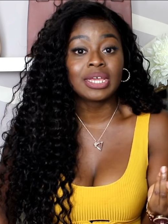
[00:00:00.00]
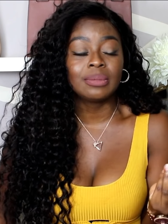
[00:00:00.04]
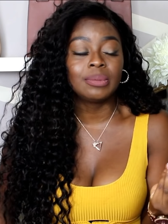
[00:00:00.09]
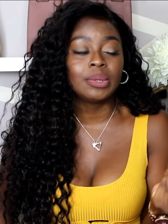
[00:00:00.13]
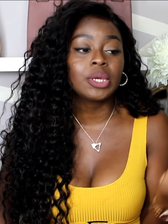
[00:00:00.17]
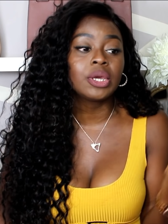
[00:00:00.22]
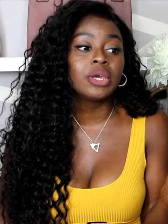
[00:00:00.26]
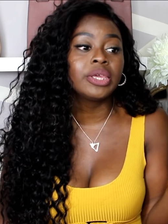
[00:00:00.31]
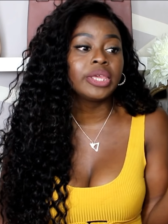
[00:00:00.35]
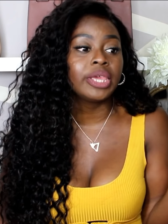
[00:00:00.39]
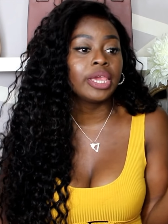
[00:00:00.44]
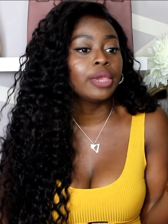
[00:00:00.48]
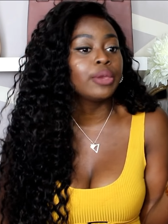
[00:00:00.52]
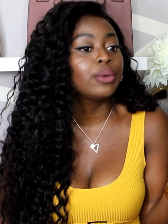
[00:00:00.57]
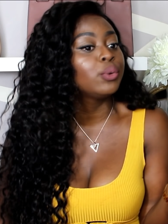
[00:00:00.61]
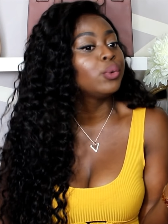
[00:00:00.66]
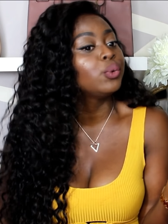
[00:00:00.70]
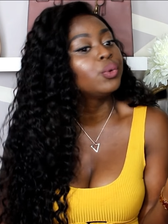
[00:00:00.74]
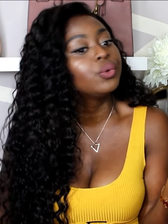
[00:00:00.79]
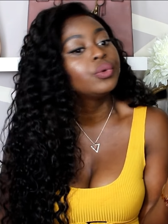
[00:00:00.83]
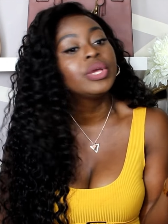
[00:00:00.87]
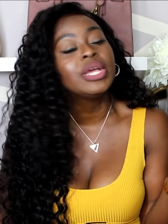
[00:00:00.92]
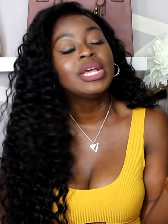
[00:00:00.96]
I'm like, okay,
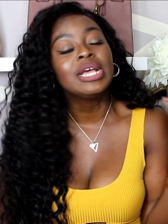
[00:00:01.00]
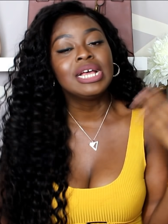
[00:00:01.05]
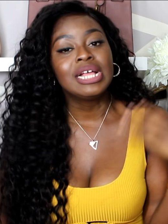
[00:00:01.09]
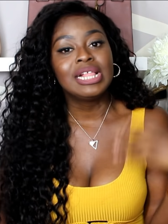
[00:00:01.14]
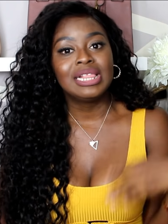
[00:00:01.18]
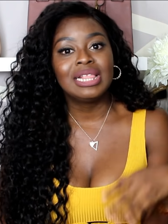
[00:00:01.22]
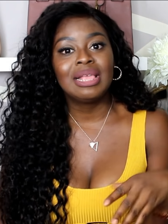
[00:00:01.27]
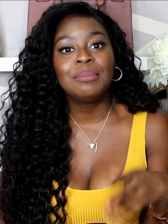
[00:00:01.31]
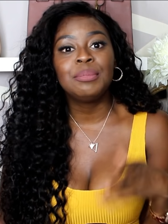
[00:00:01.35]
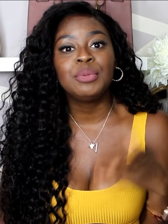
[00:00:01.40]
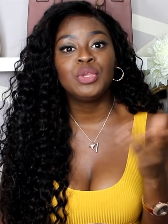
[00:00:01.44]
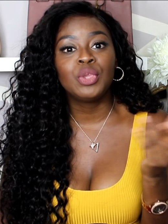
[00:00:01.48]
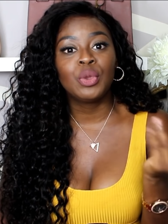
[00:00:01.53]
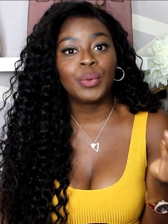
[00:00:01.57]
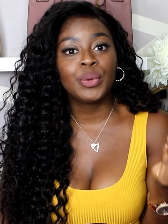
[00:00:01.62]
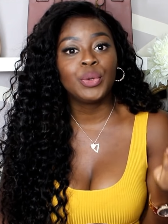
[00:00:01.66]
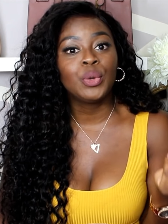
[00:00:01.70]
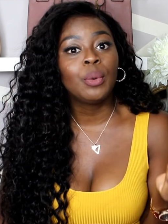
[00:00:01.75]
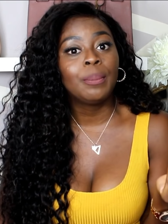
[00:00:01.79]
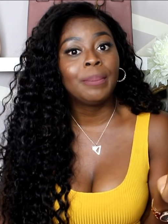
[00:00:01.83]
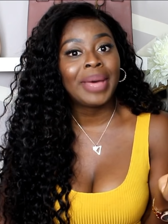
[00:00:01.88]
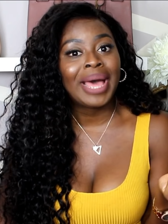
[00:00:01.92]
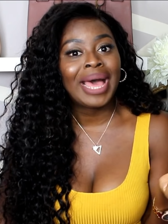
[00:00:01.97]
cool, let me know when
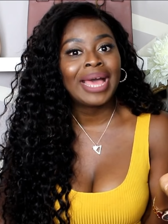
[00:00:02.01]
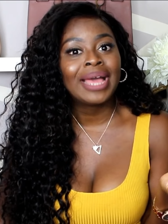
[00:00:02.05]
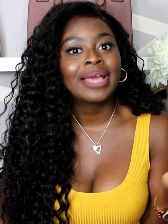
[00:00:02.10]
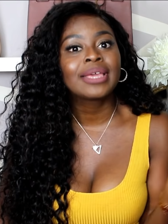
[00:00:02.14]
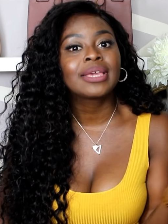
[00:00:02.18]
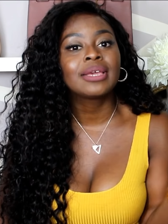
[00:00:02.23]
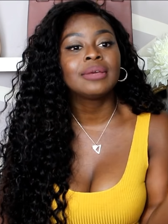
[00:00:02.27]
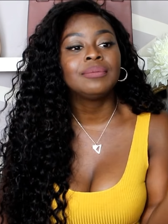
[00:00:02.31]
you're back,